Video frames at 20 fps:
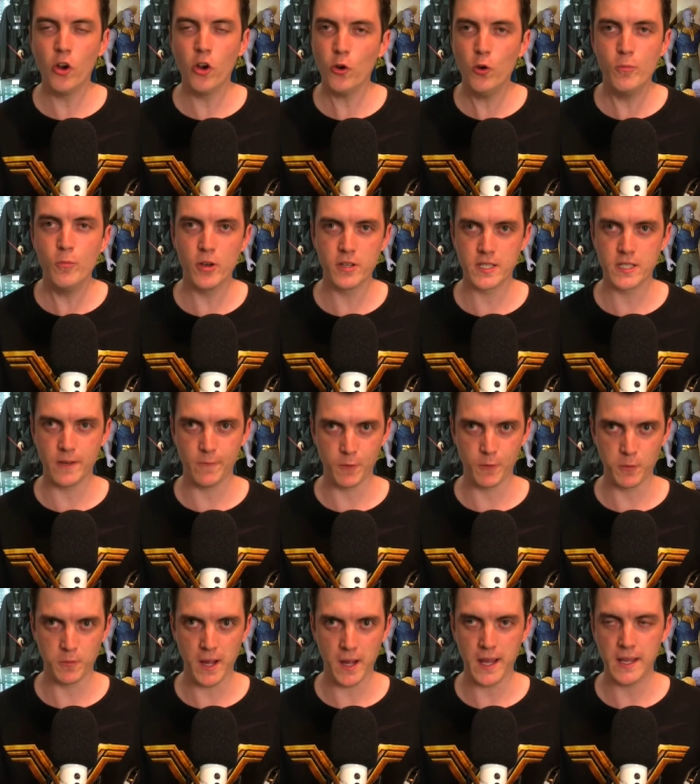not almost
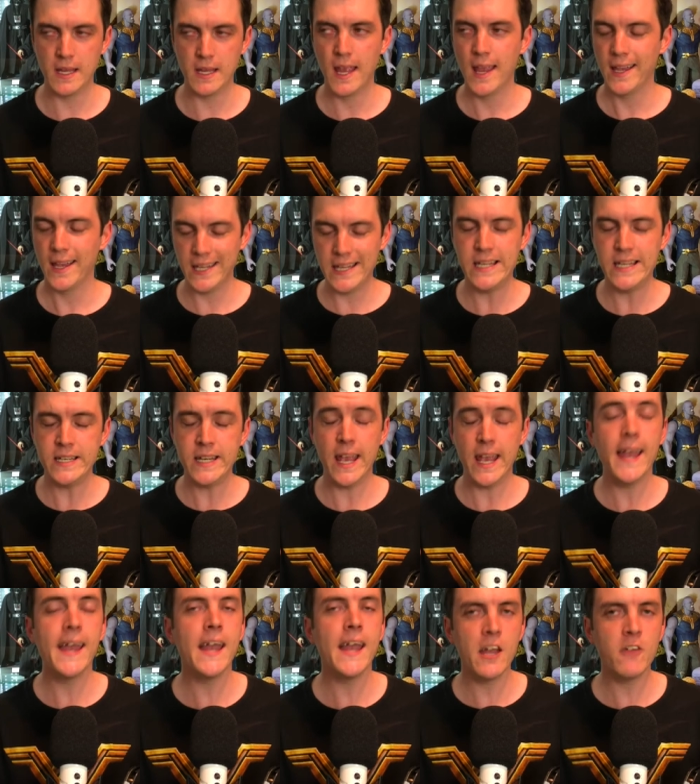every way, in
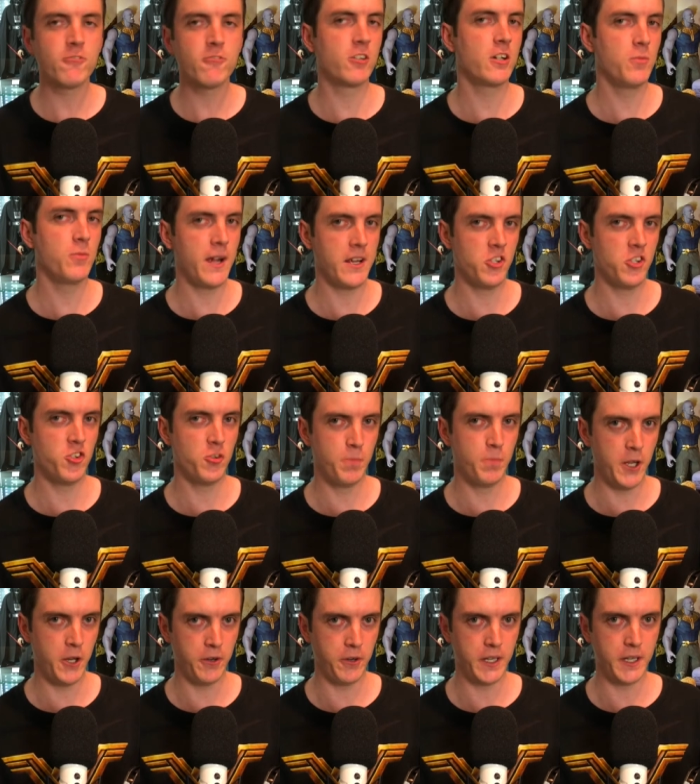every way
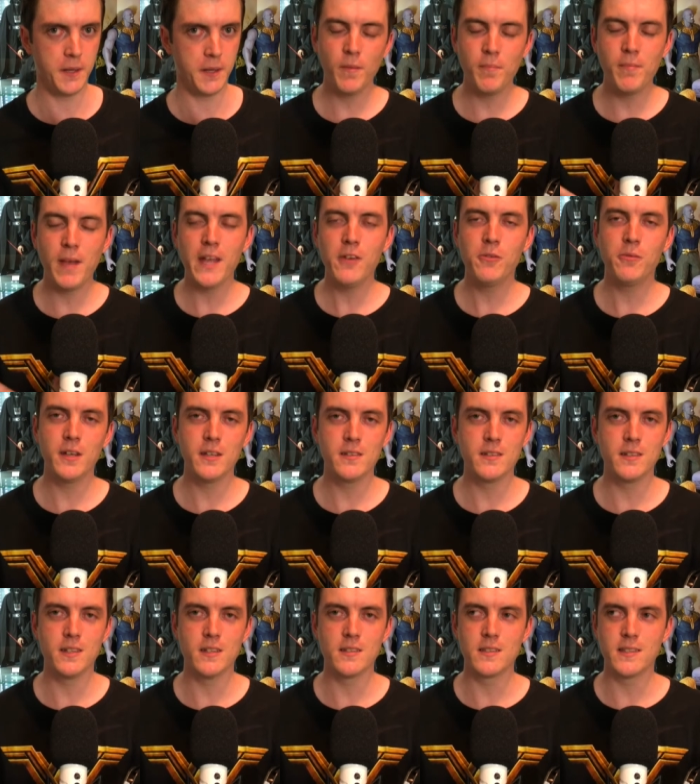superior. The main
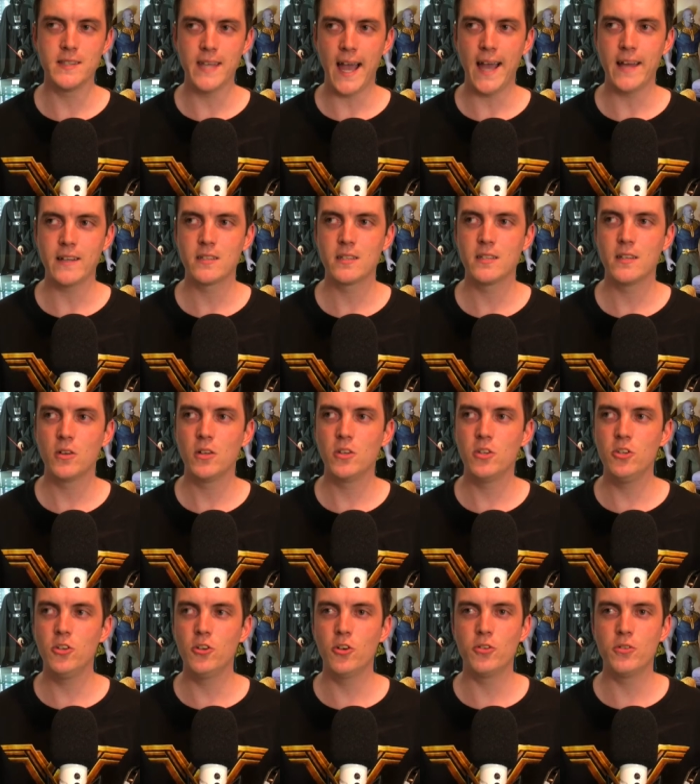reason is that,
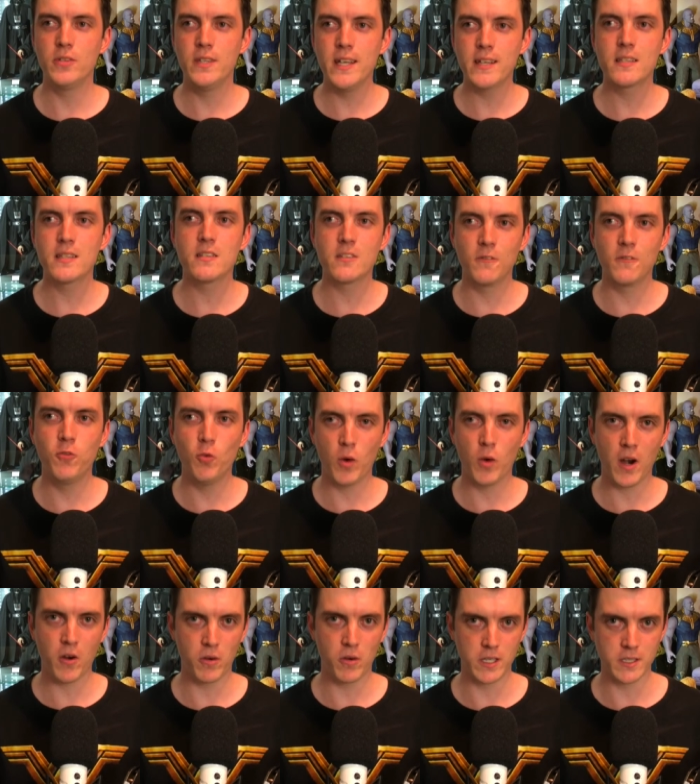you know, yes, it's a
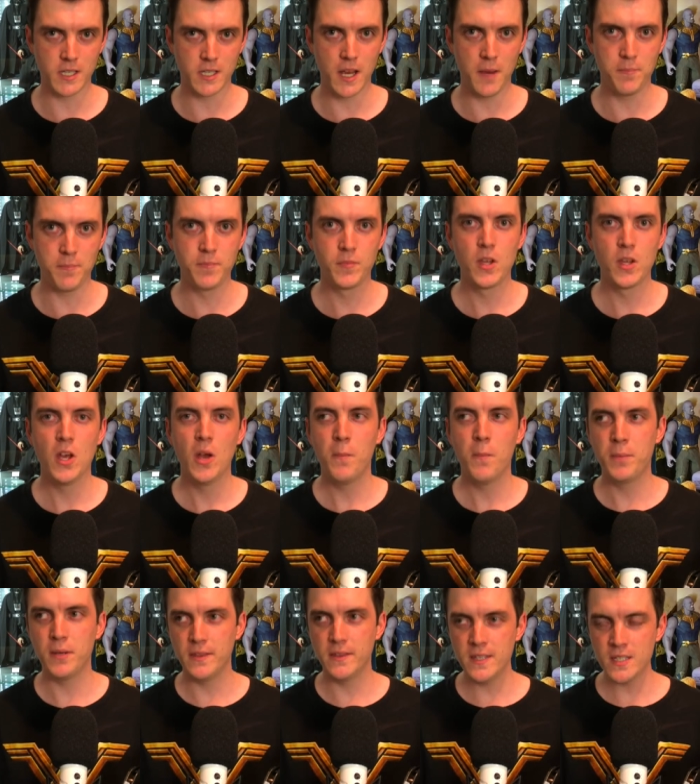4-hour runtime,
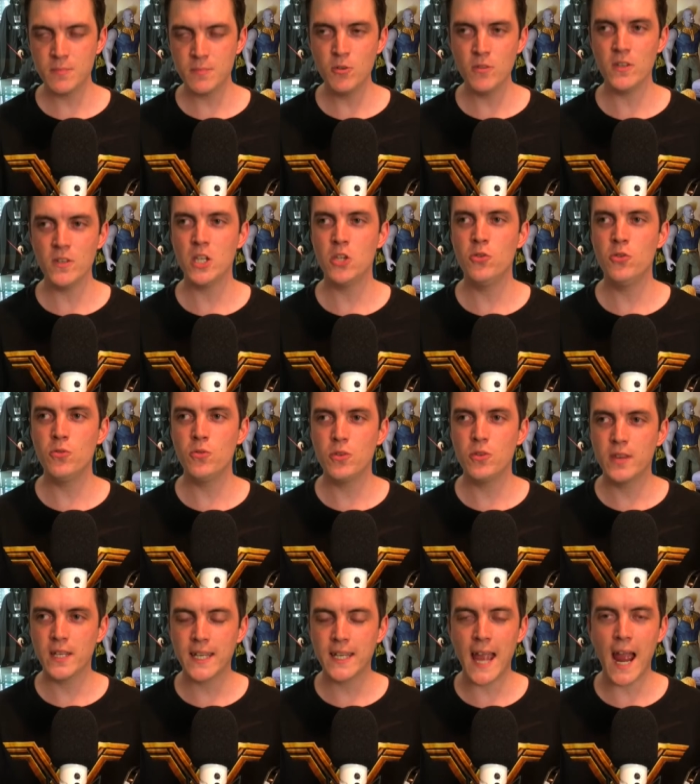but this movie,
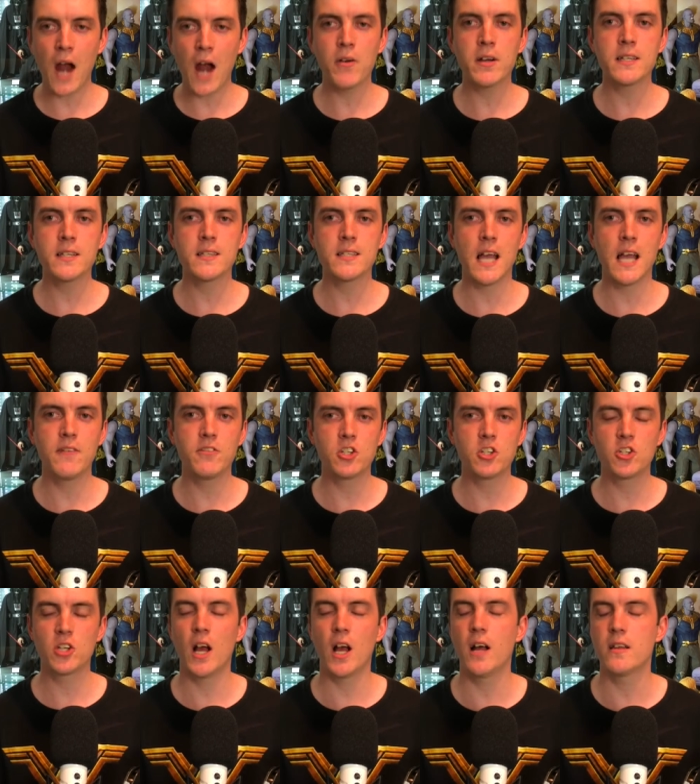the characters have a
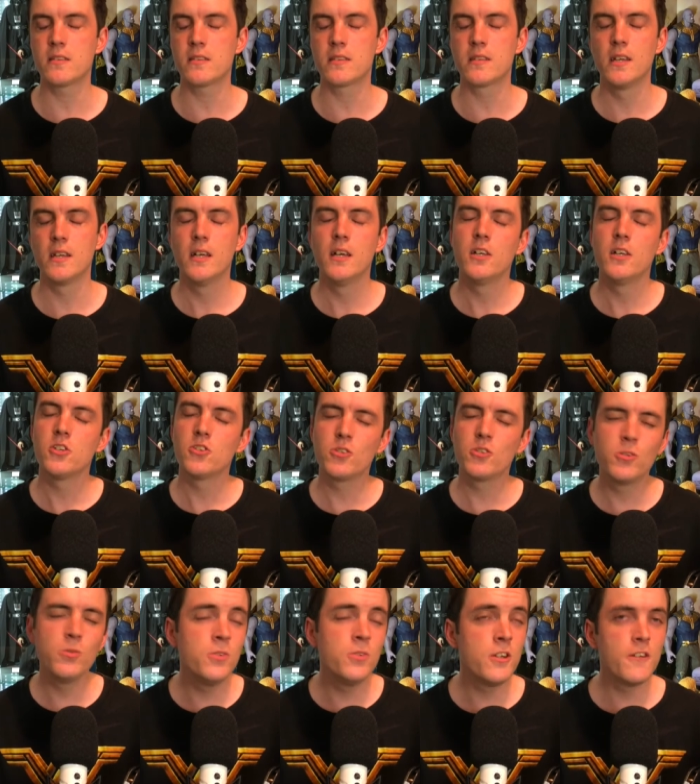chance
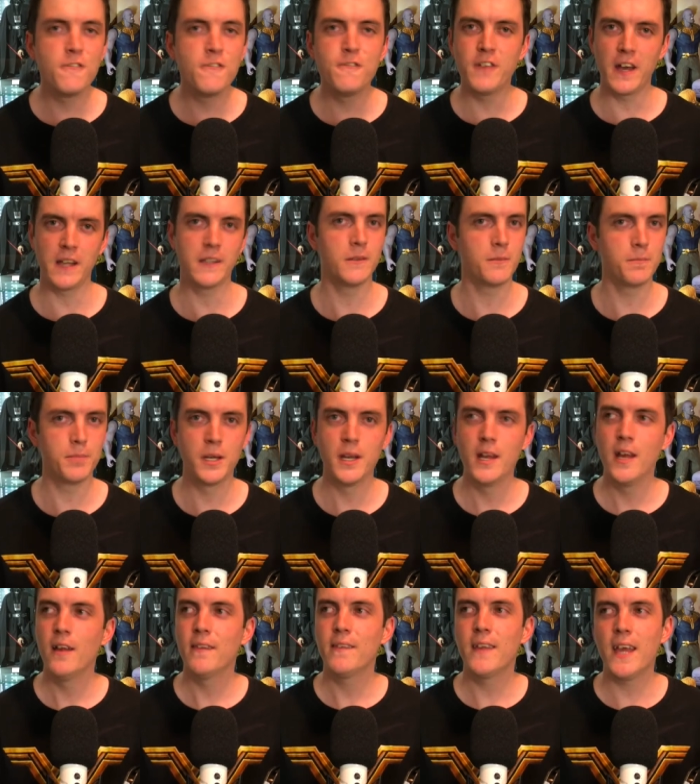to develop.
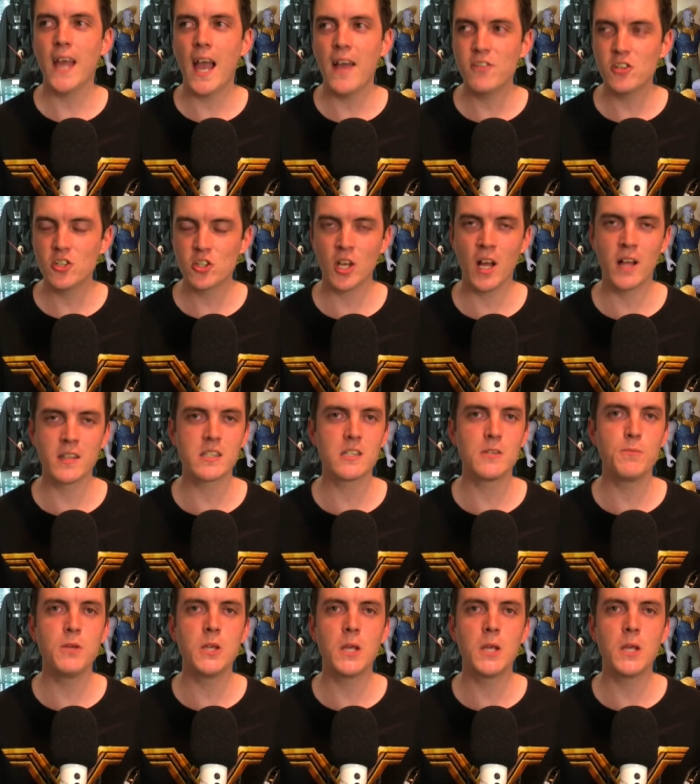They have a chance to